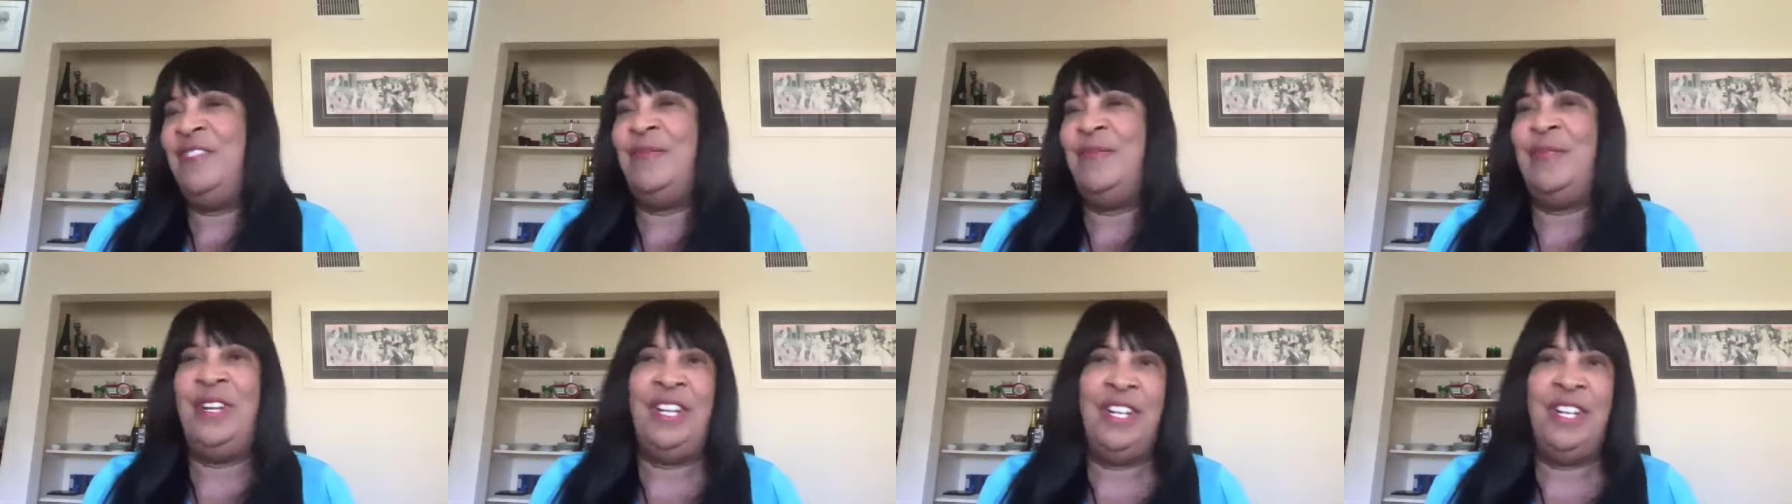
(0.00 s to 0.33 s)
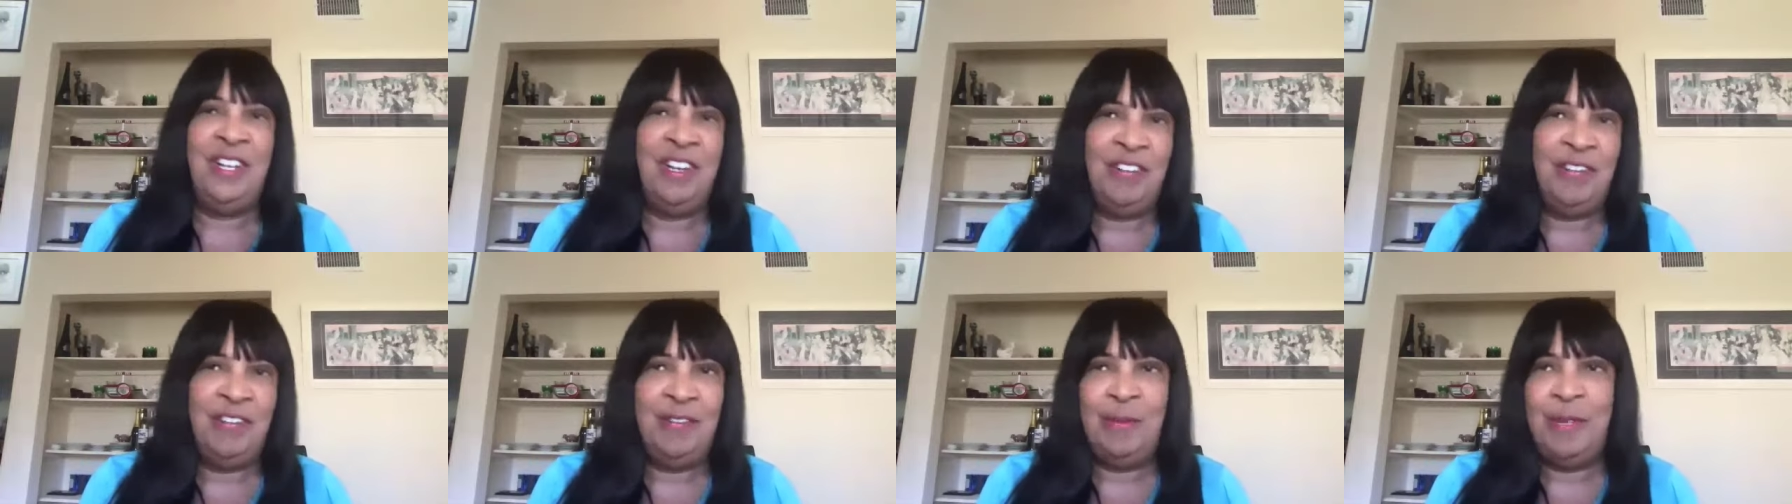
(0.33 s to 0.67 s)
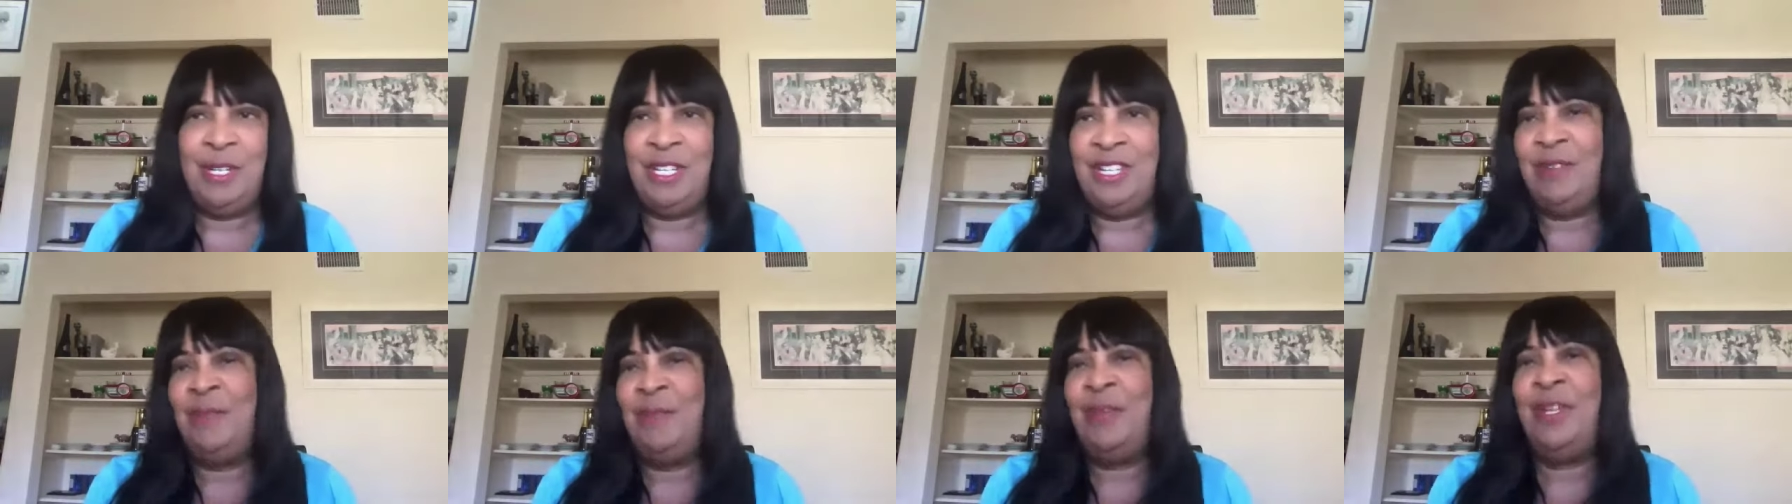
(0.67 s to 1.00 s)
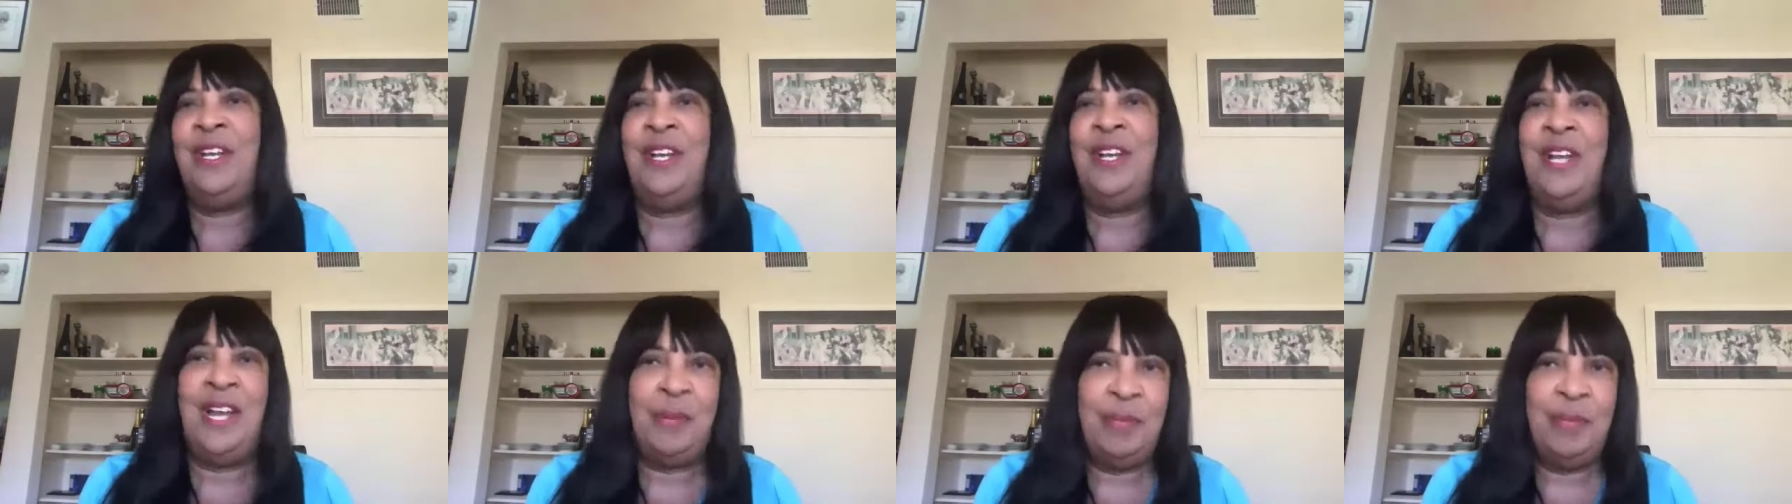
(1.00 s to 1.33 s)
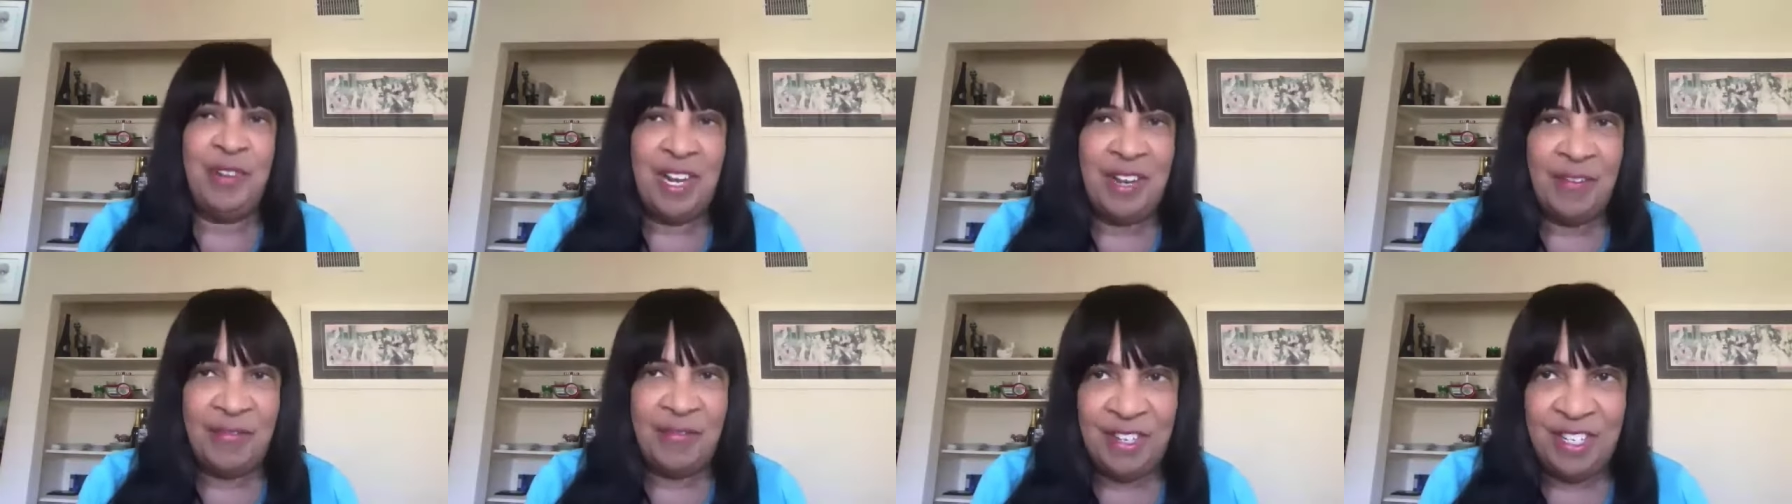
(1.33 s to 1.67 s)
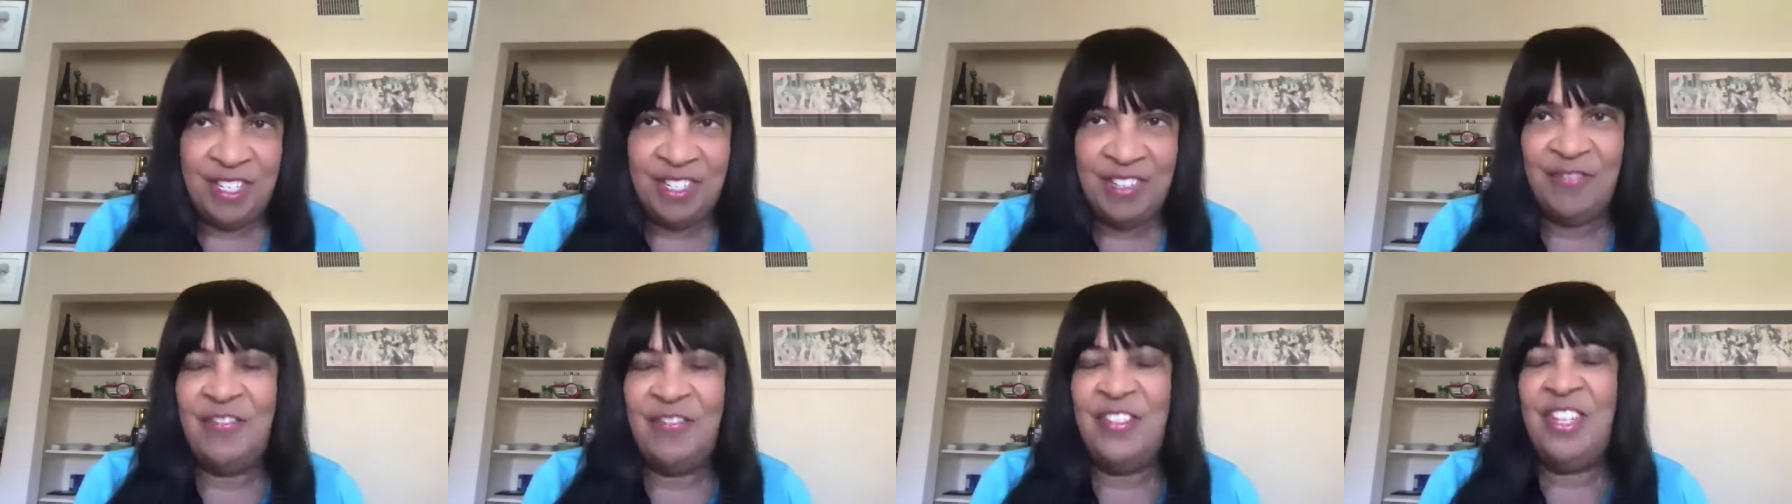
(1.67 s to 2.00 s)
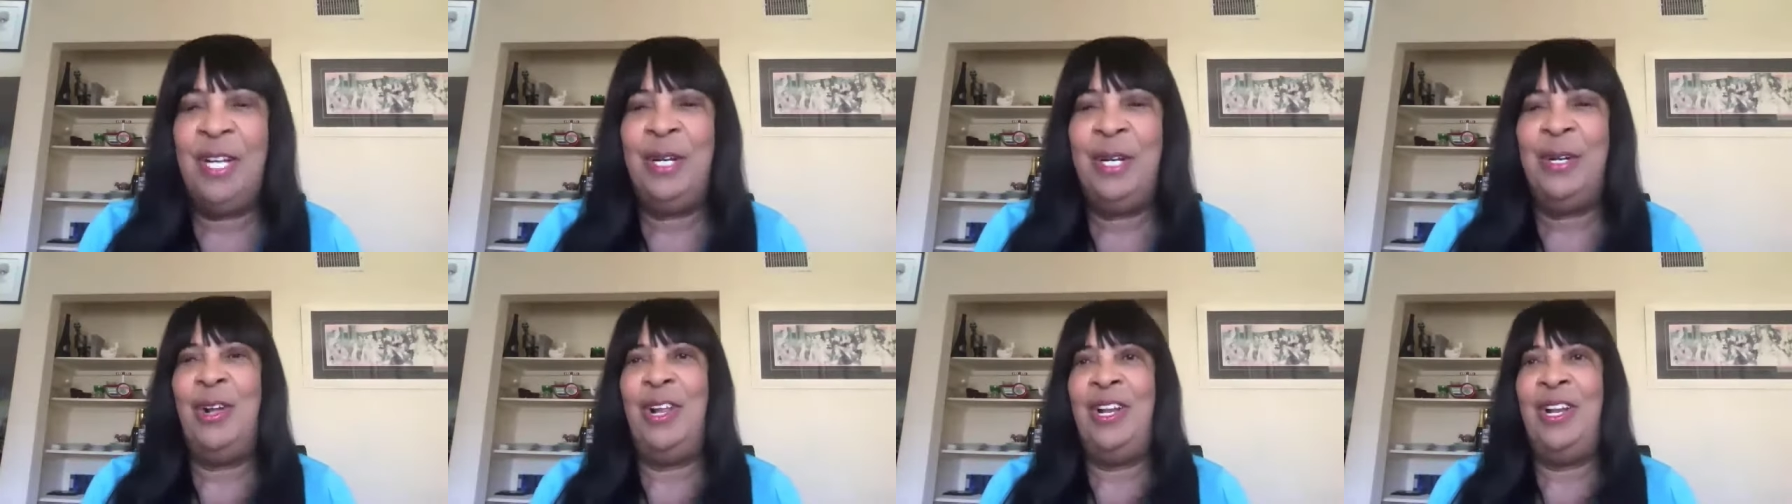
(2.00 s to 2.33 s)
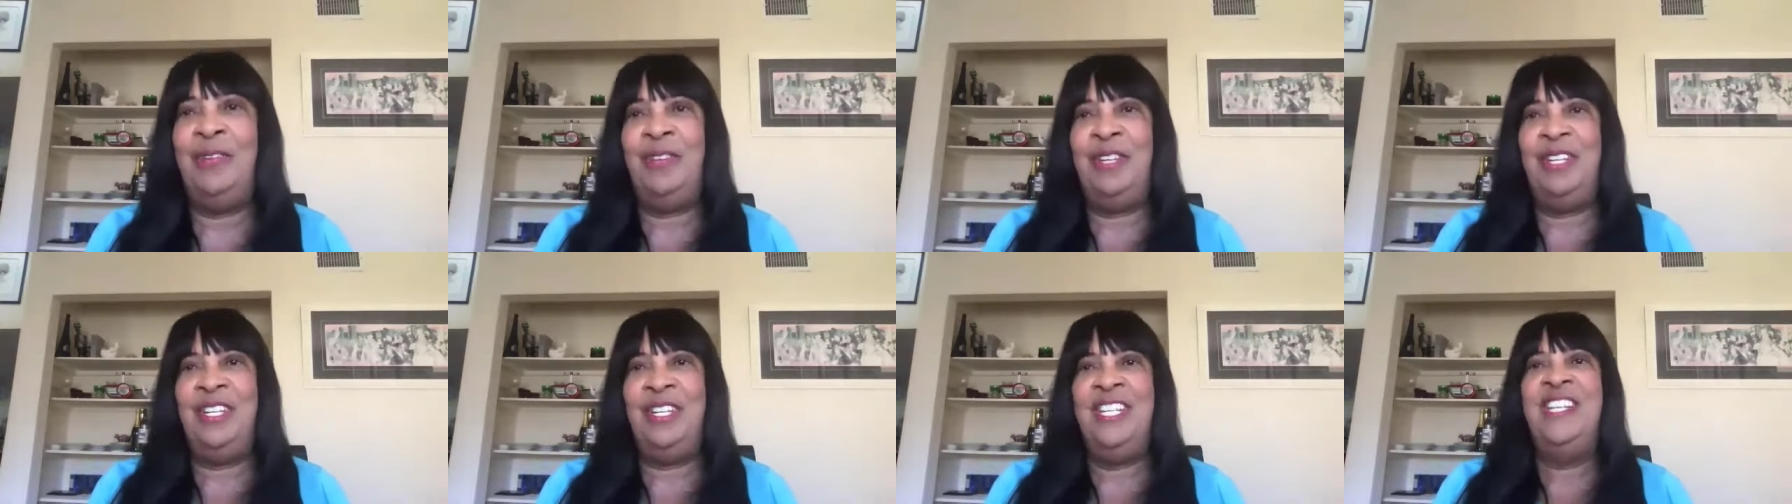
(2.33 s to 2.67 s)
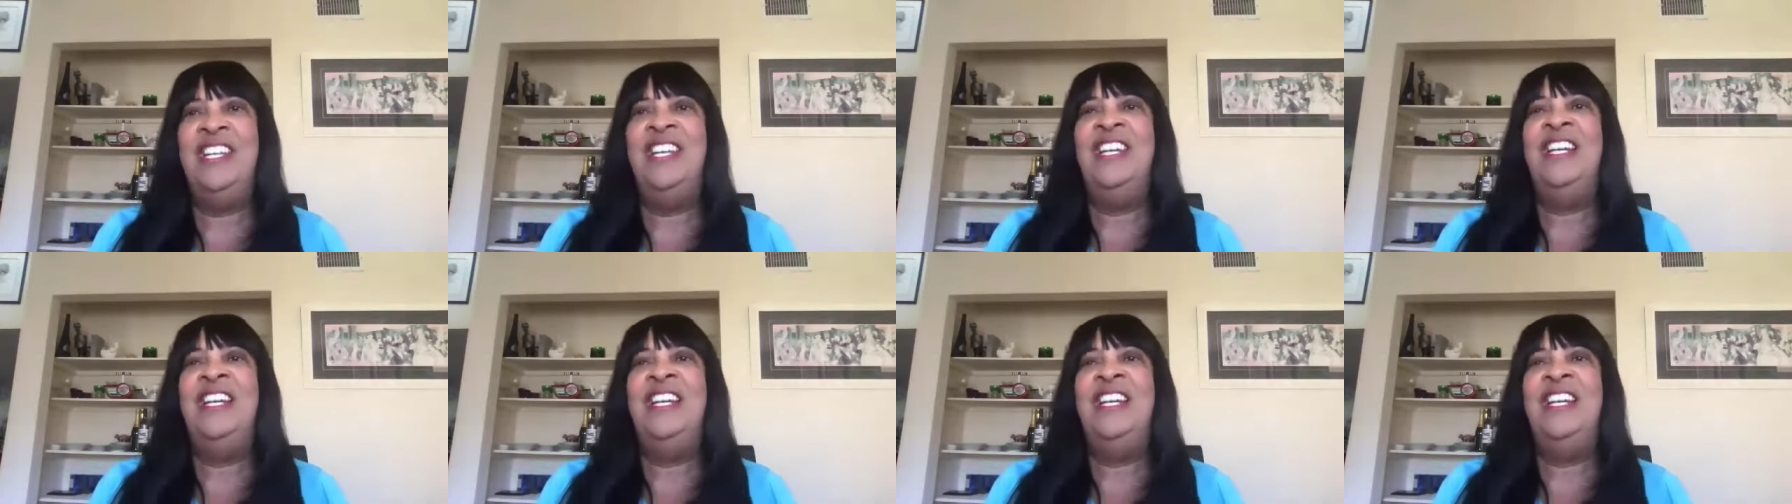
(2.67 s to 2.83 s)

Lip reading: I've been in government, I've been nonprofit, been in all of it.